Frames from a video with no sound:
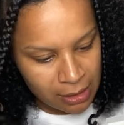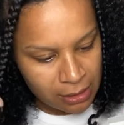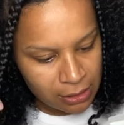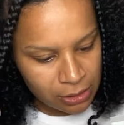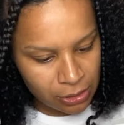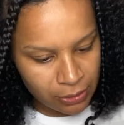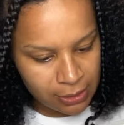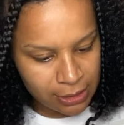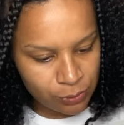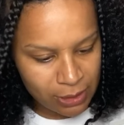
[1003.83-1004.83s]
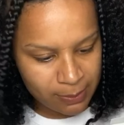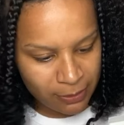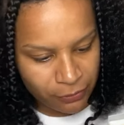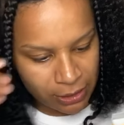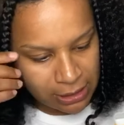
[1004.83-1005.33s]
So this is recipe
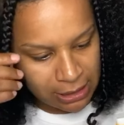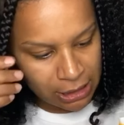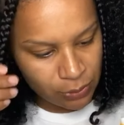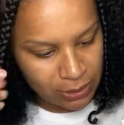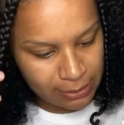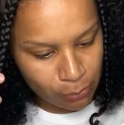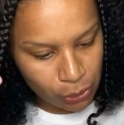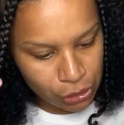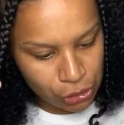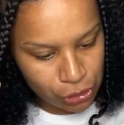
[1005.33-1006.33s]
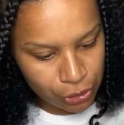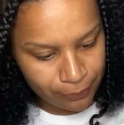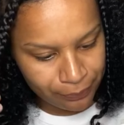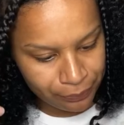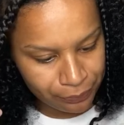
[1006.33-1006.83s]
for continuous moisture.
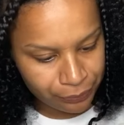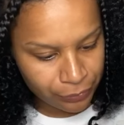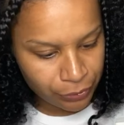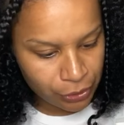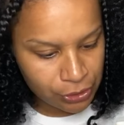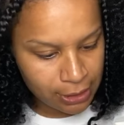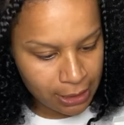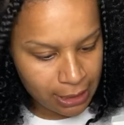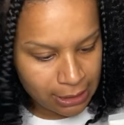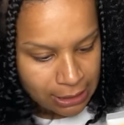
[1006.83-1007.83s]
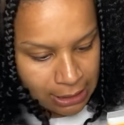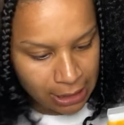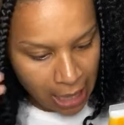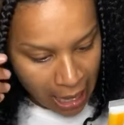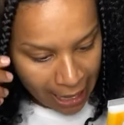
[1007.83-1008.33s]
Thirsty and
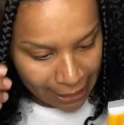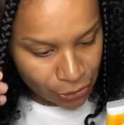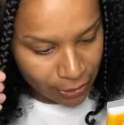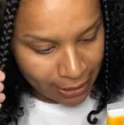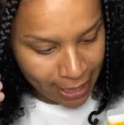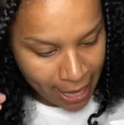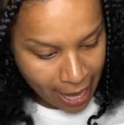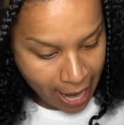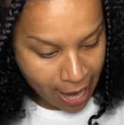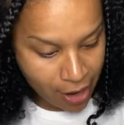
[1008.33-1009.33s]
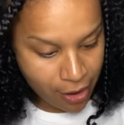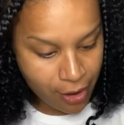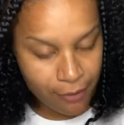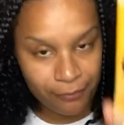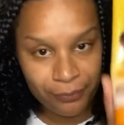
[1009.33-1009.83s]
dehydrated
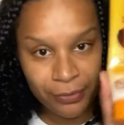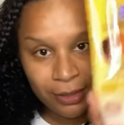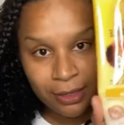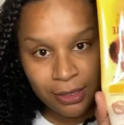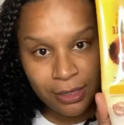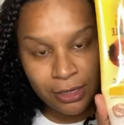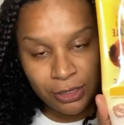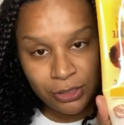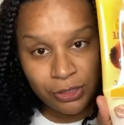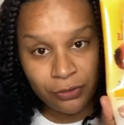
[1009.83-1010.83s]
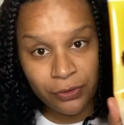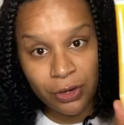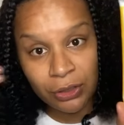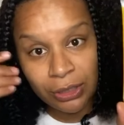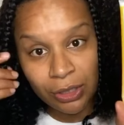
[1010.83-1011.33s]
hair. So if
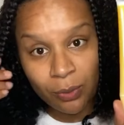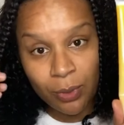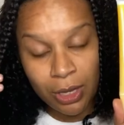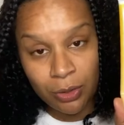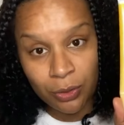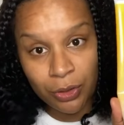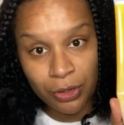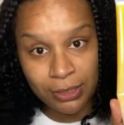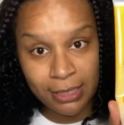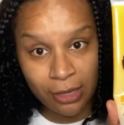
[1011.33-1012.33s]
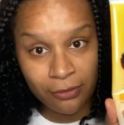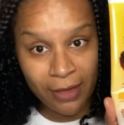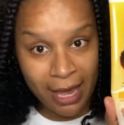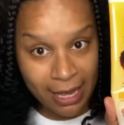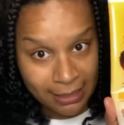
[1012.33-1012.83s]
your little one or yourself
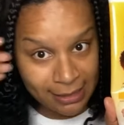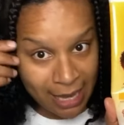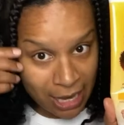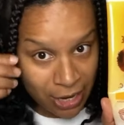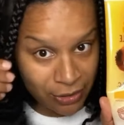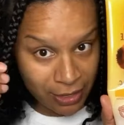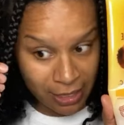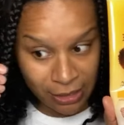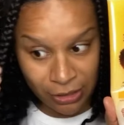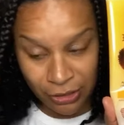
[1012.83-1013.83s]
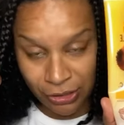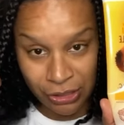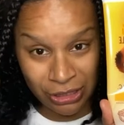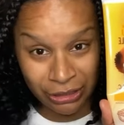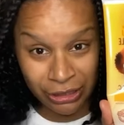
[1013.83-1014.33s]
has hair that just
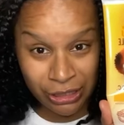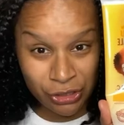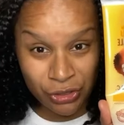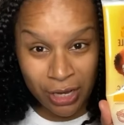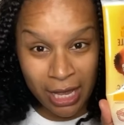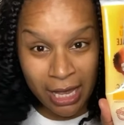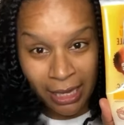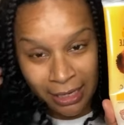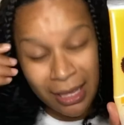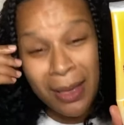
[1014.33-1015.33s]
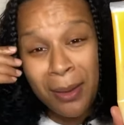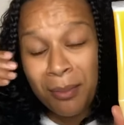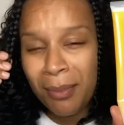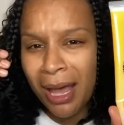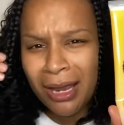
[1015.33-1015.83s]
looking dry,
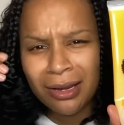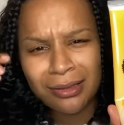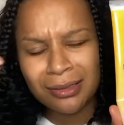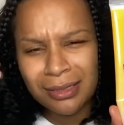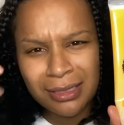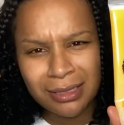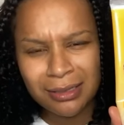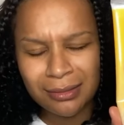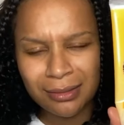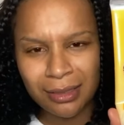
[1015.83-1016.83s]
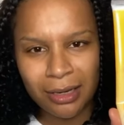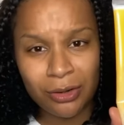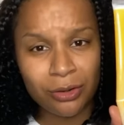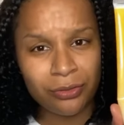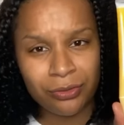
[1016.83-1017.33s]
mine, I don't know